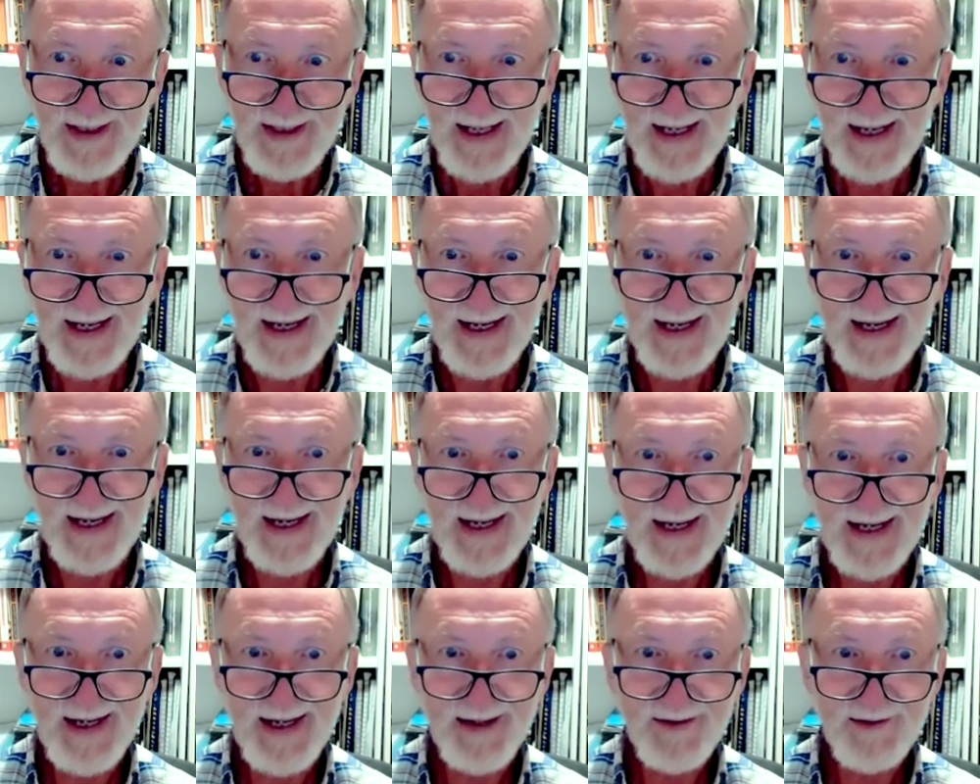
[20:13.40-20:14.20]

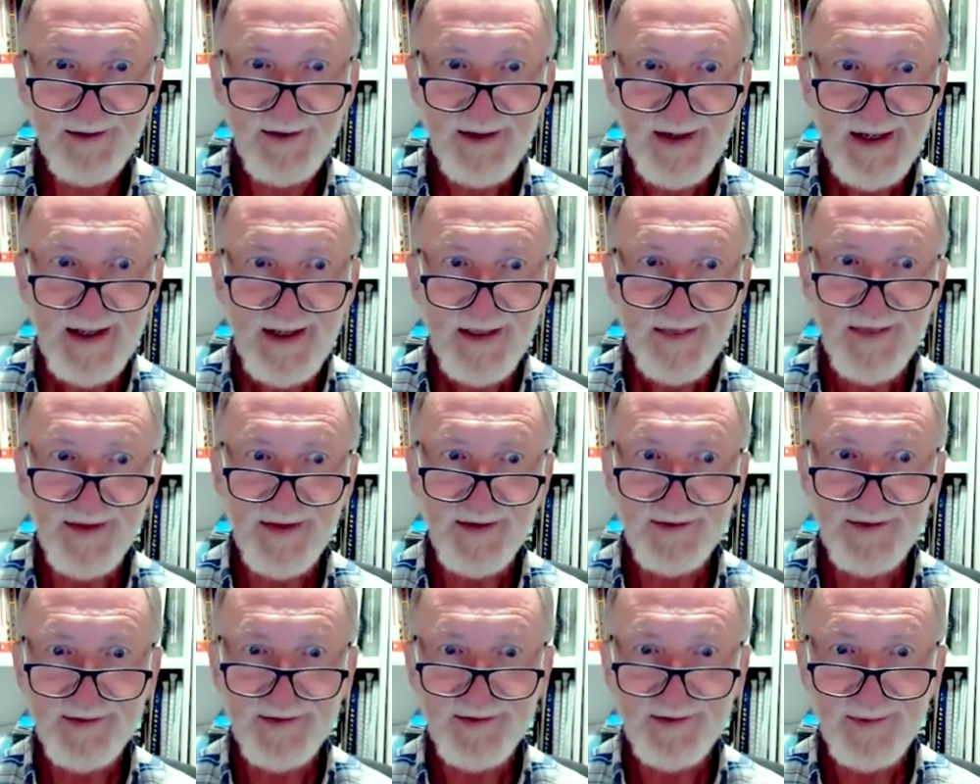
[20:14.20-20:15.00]
And
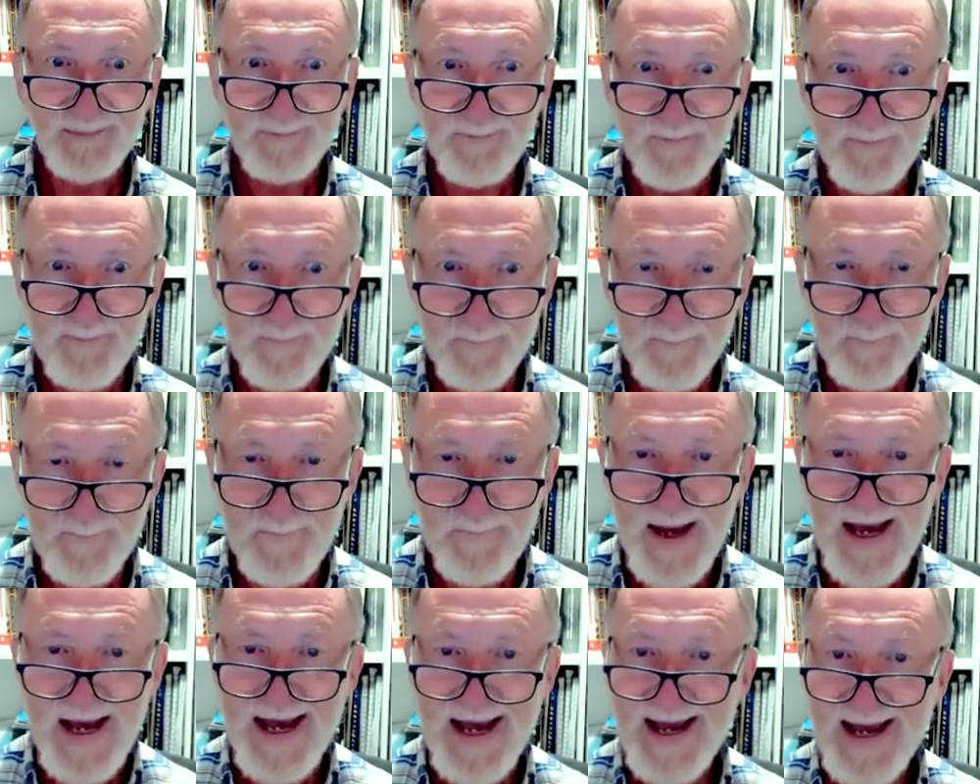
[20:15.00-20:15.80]
there's
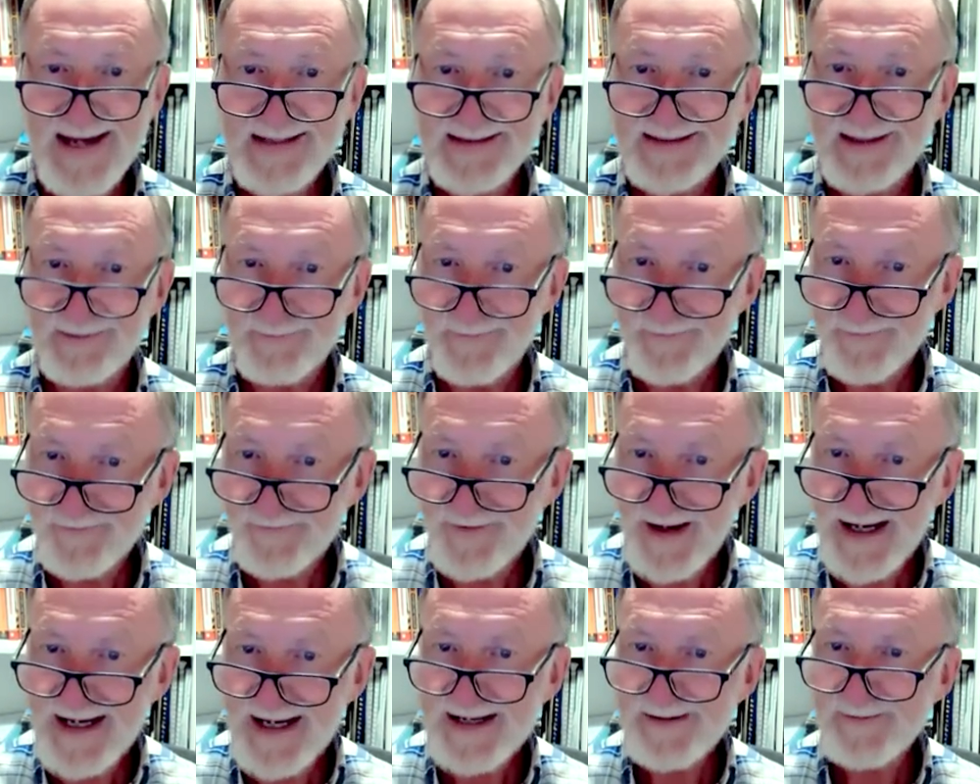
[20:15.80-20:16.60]
marked a
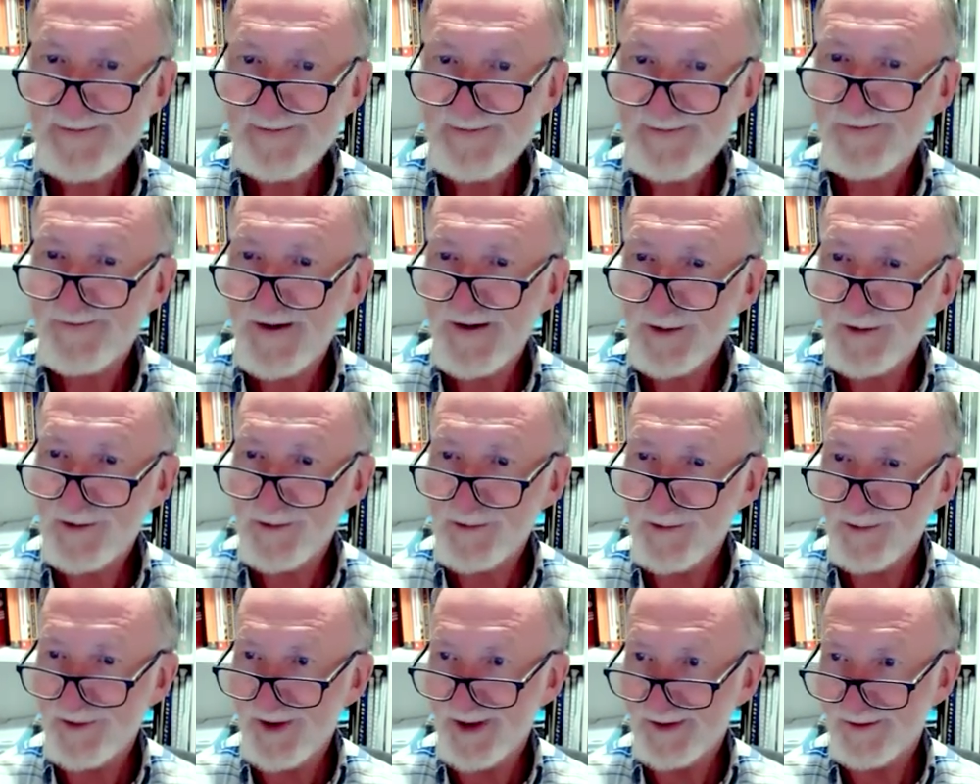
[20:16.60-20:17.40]

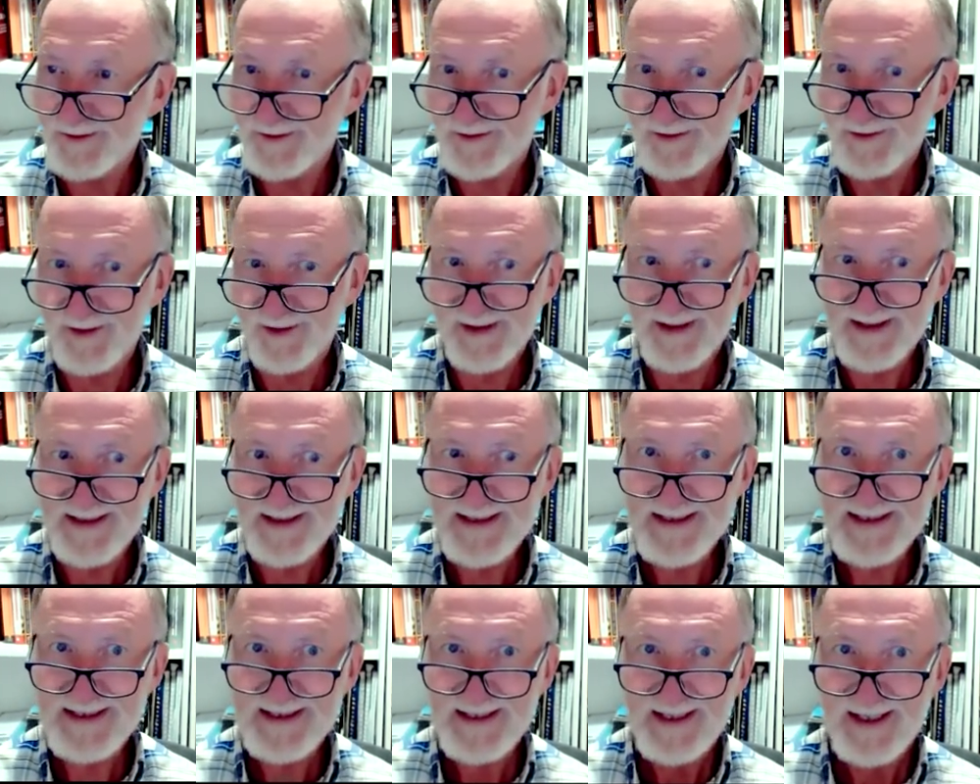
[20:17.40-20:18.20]
fivefold
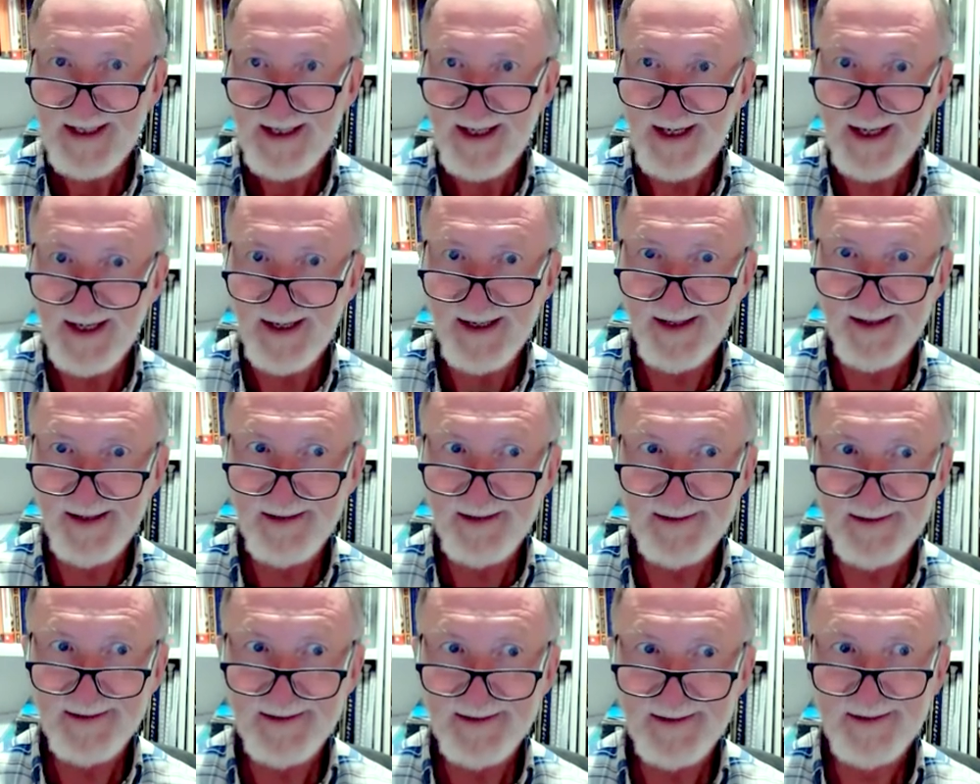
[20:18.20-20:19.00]
increase
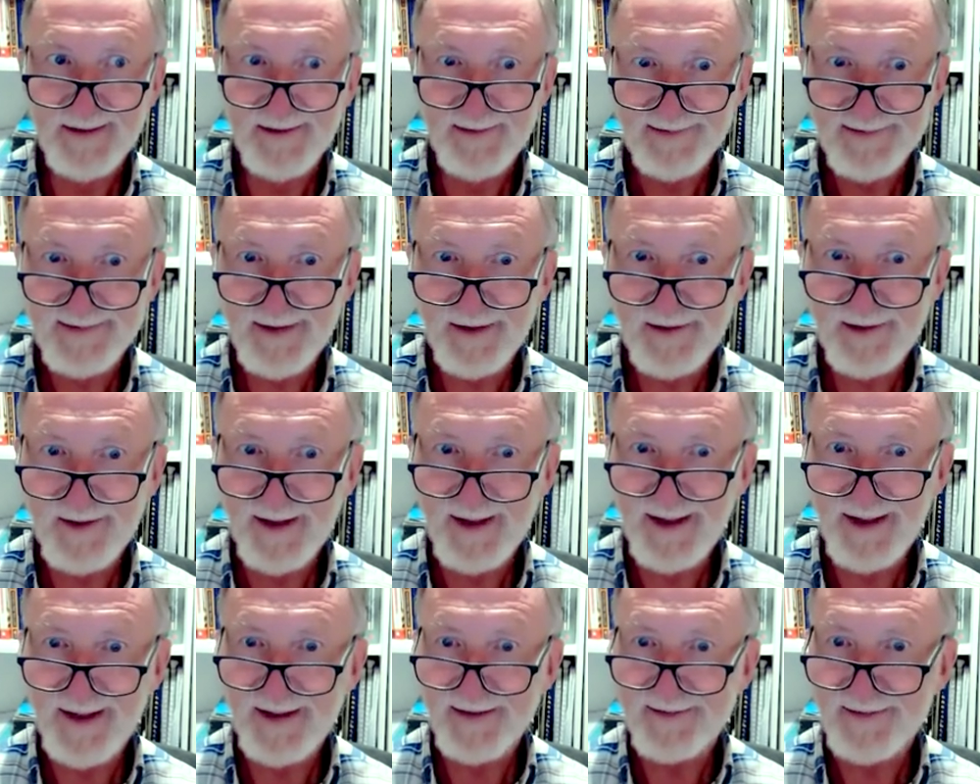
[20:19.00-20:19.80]
in
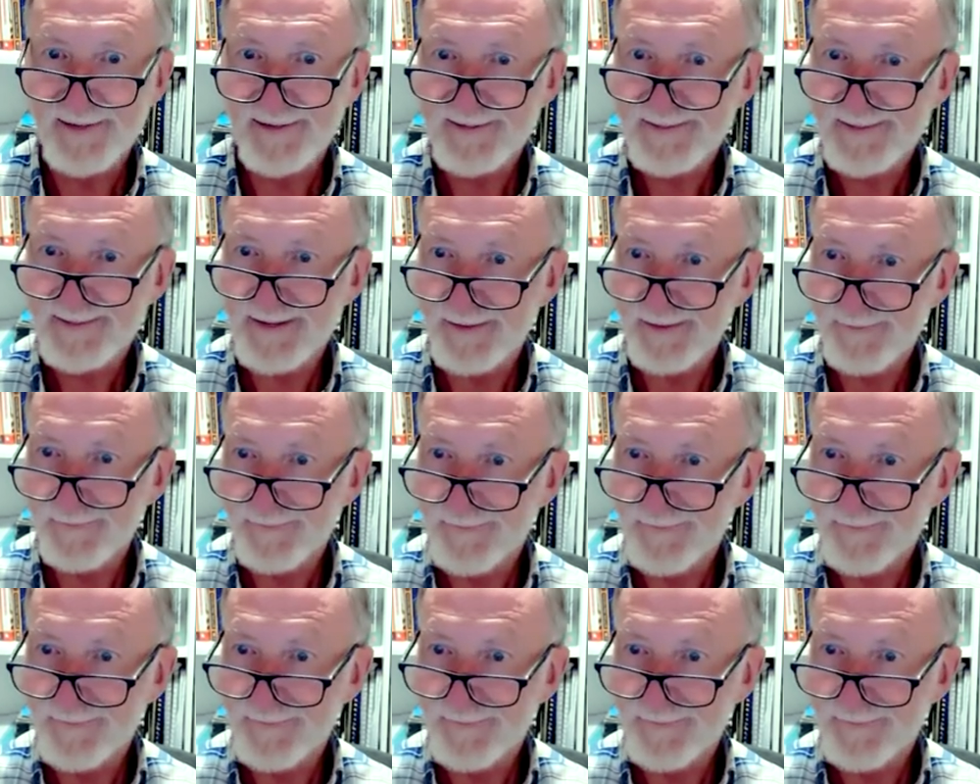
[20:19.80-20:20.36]
cellulitis in